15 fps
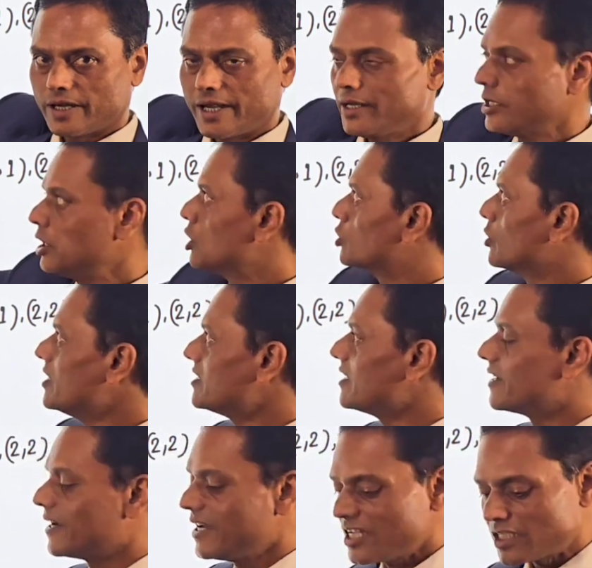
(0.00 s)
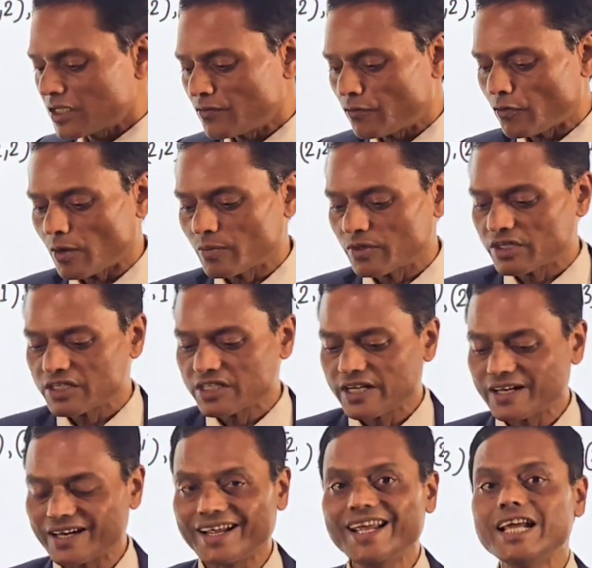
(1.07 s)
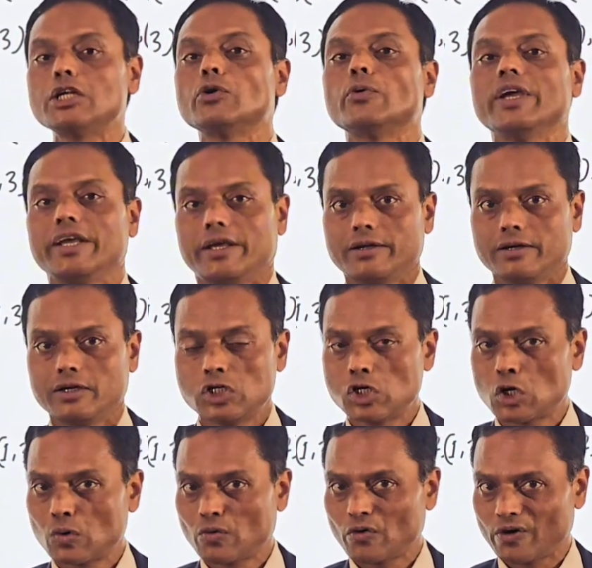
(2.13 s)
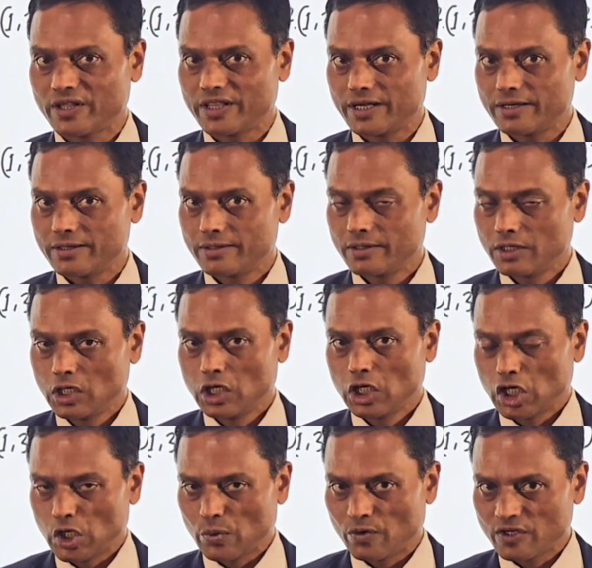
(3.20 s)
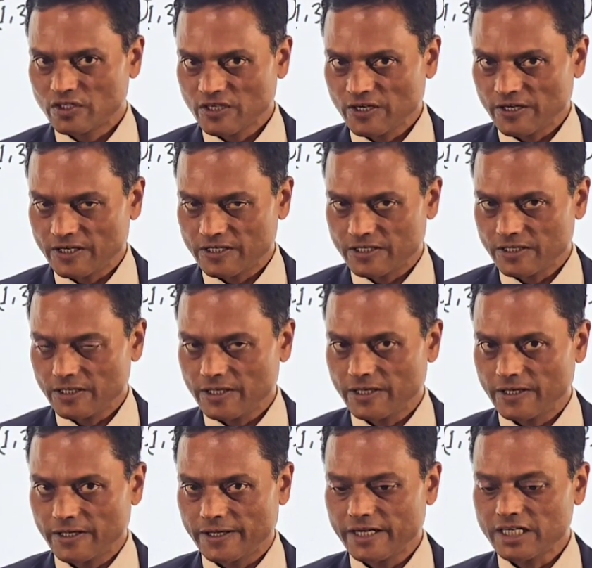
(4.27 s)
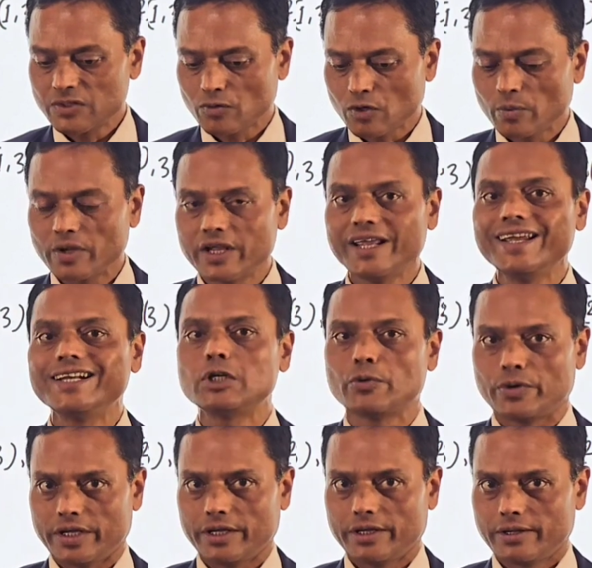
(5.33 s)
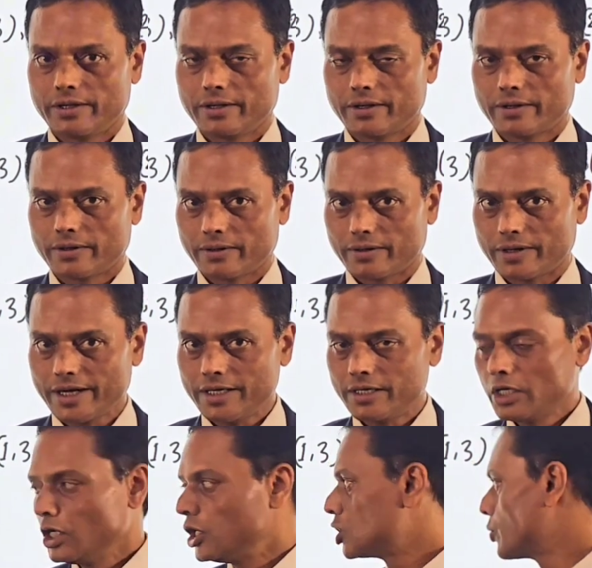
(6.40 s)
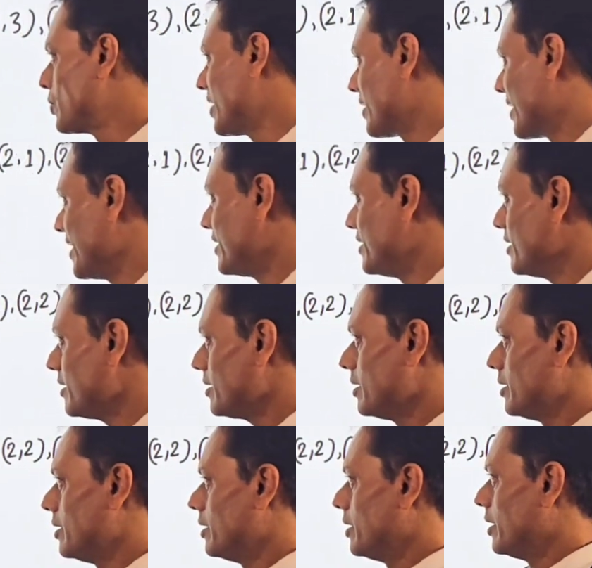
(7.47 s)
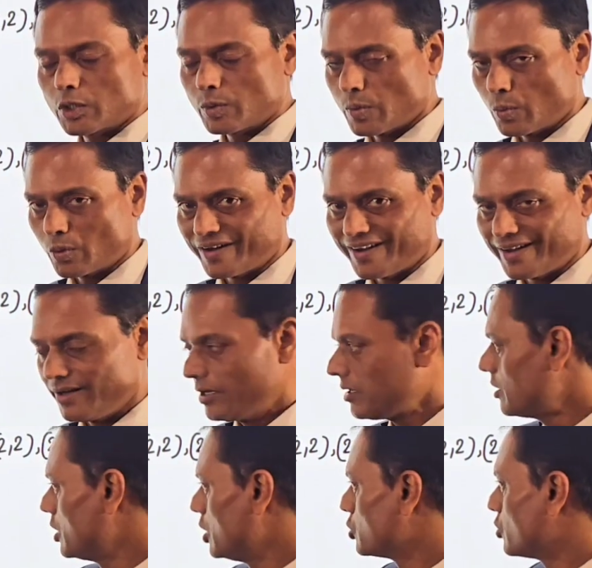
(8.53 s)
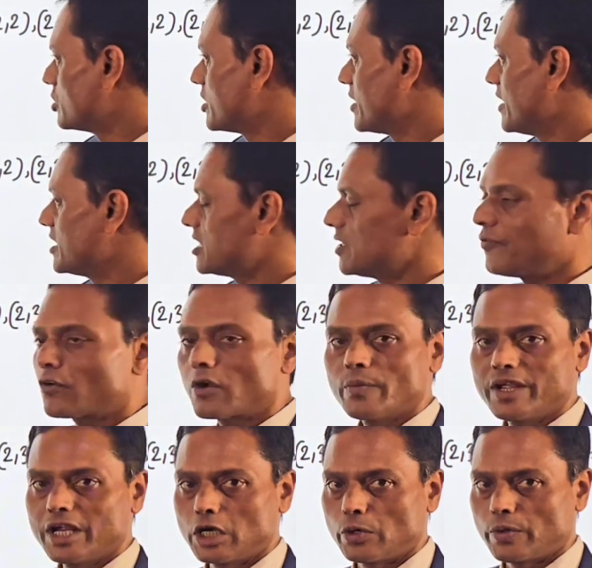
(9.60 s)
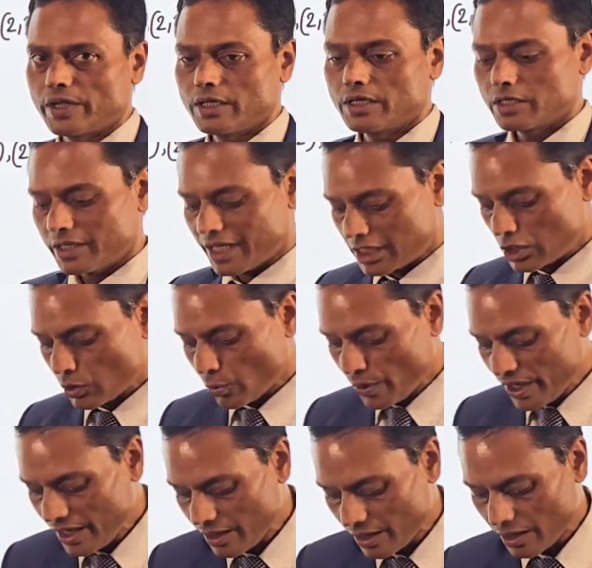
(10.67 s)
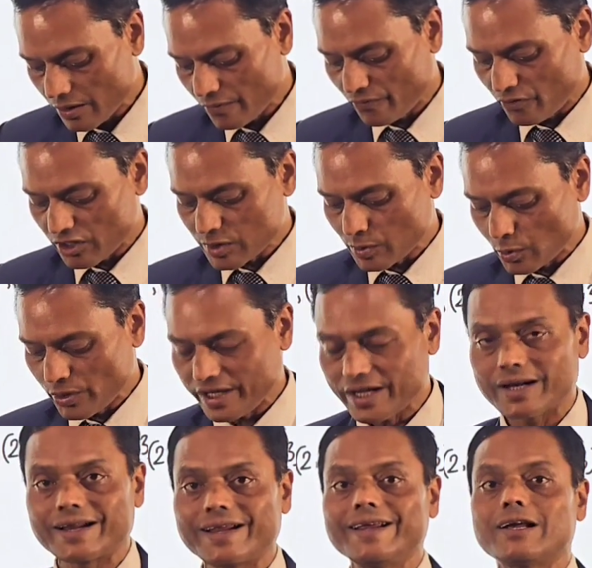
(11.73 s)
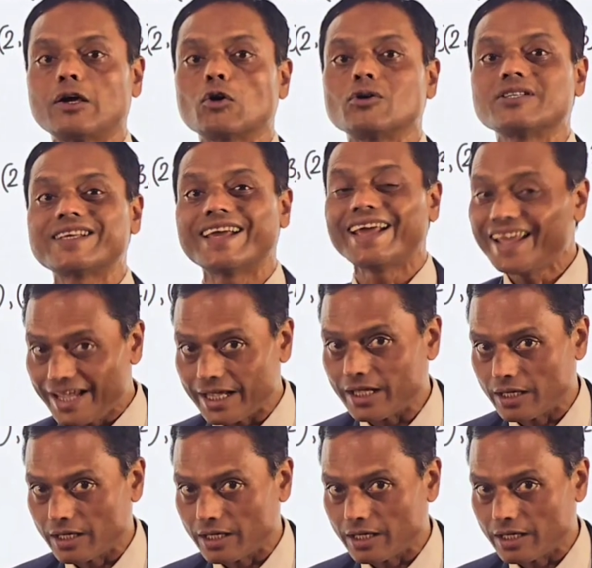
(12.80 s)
right? So it's the relation from the set A to A, not to forget that. Inversal relation indicates from A to A, alright? So we can write here, that will be more clear. So it's the relation from A to A. That's first we get A cross A,